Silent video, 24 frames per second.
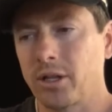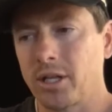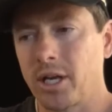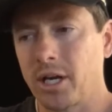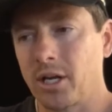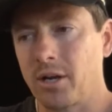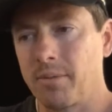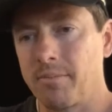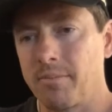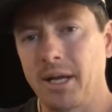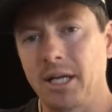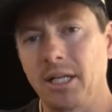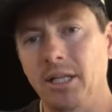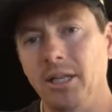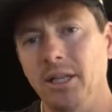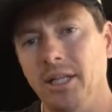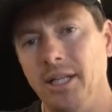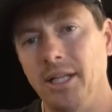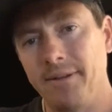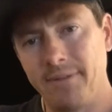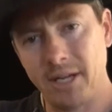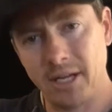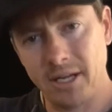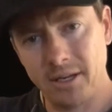I could make a
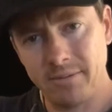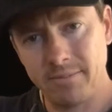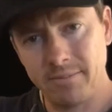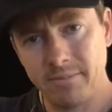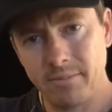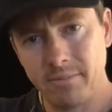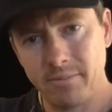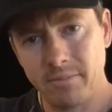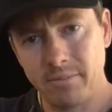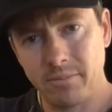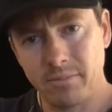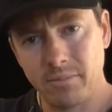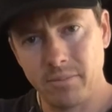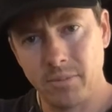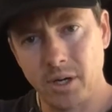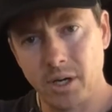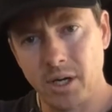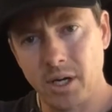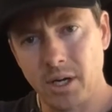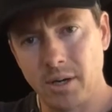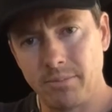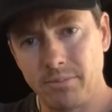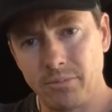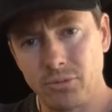living
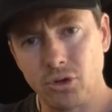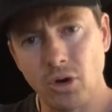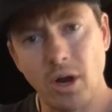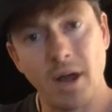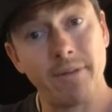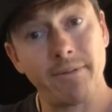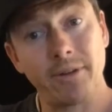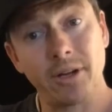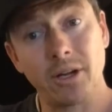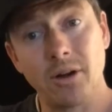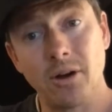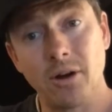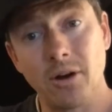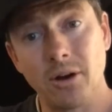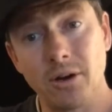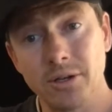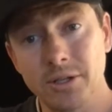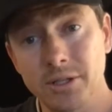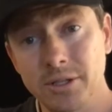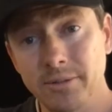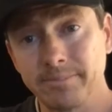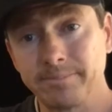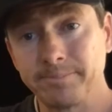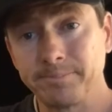driving
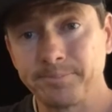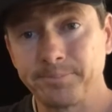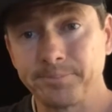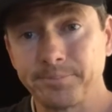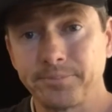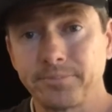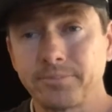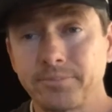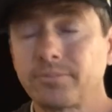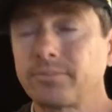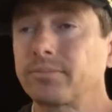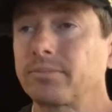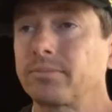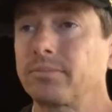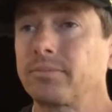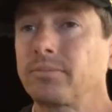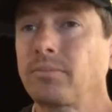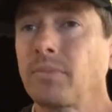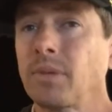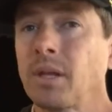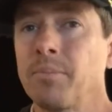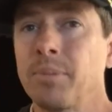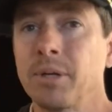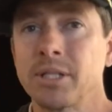cars,
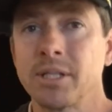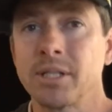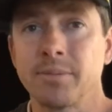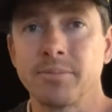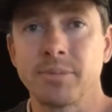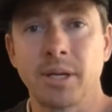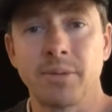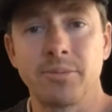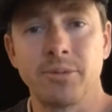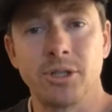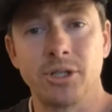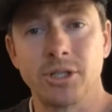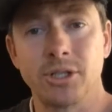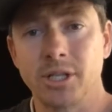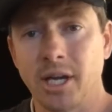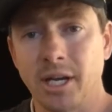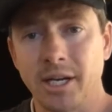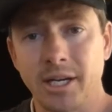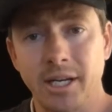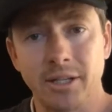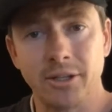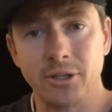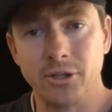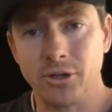but sometimes you just got to
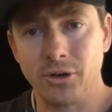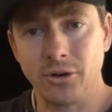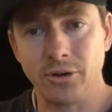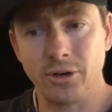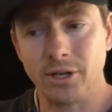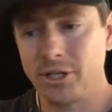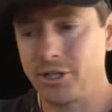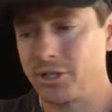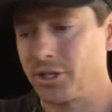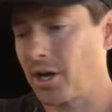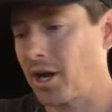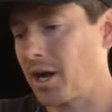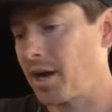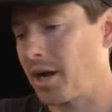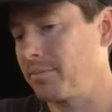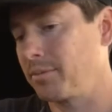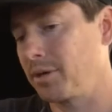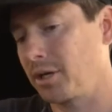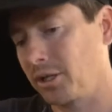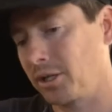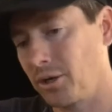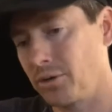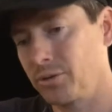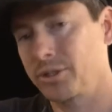get the dirty job
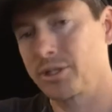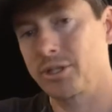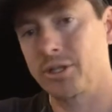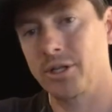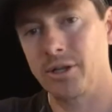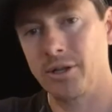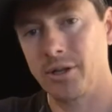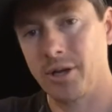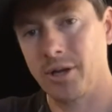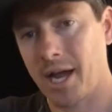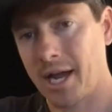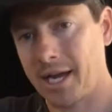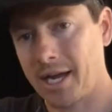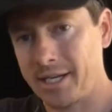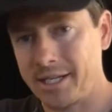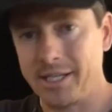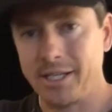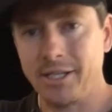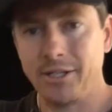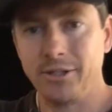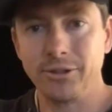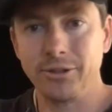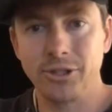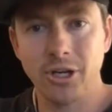close to the
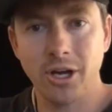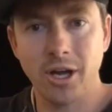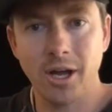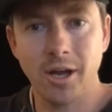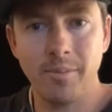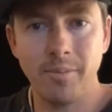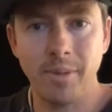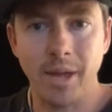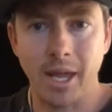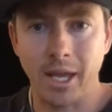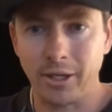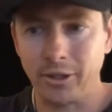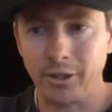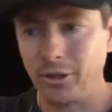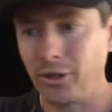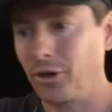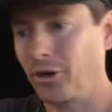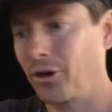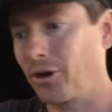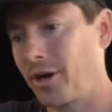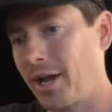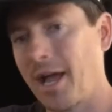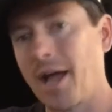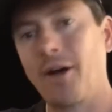ideal job and
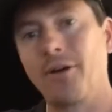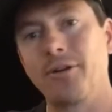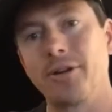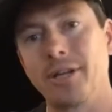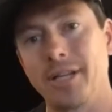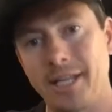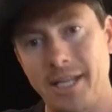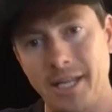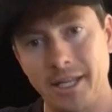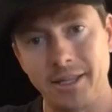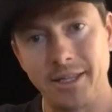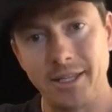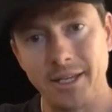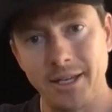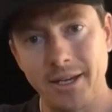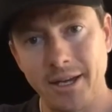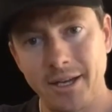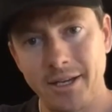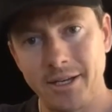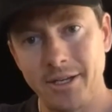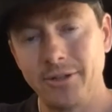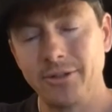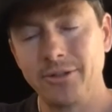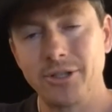learn how to get the
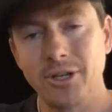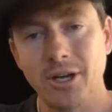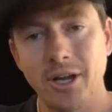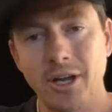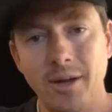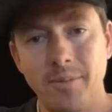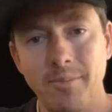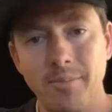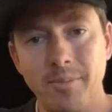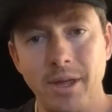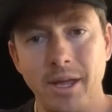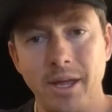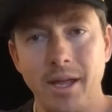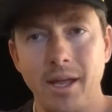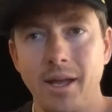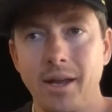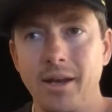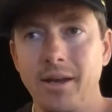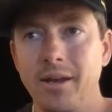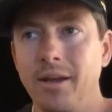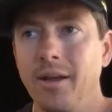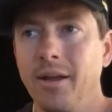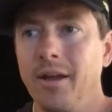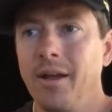ideal job.
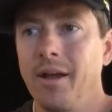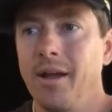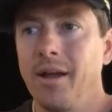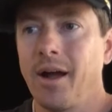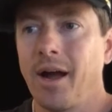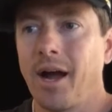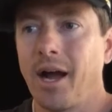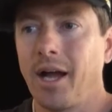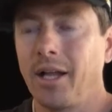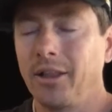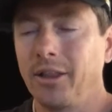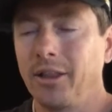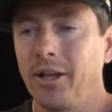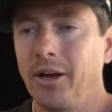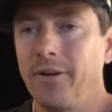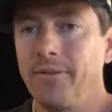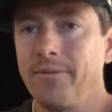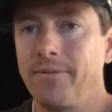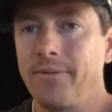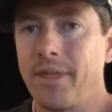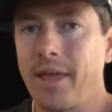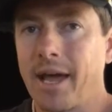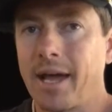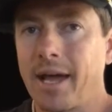And I
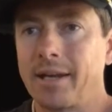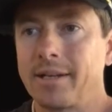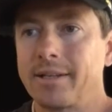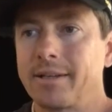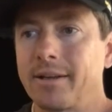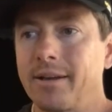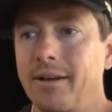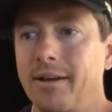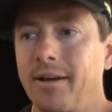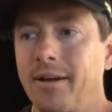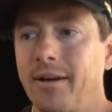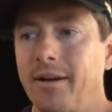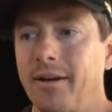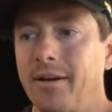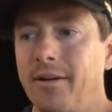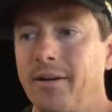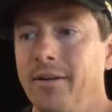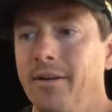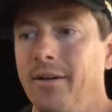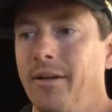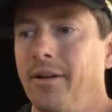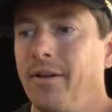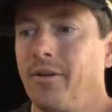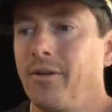love that
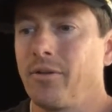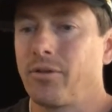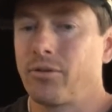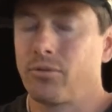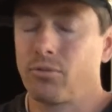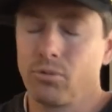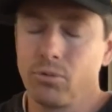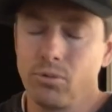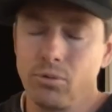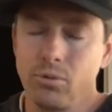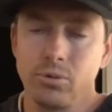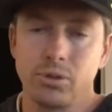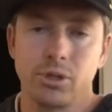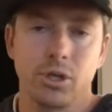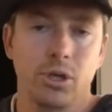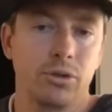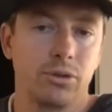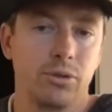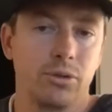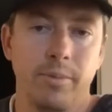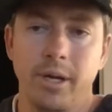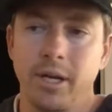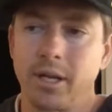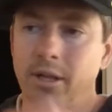through
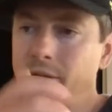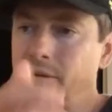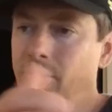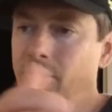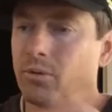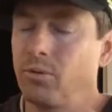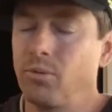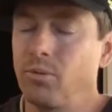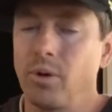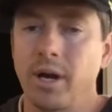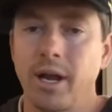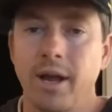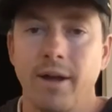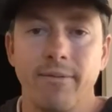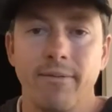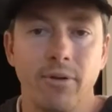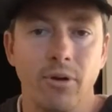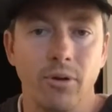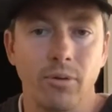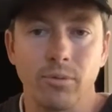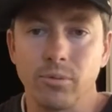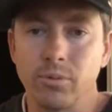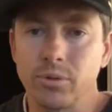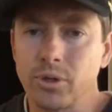social media, through
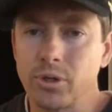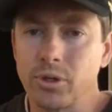whatever,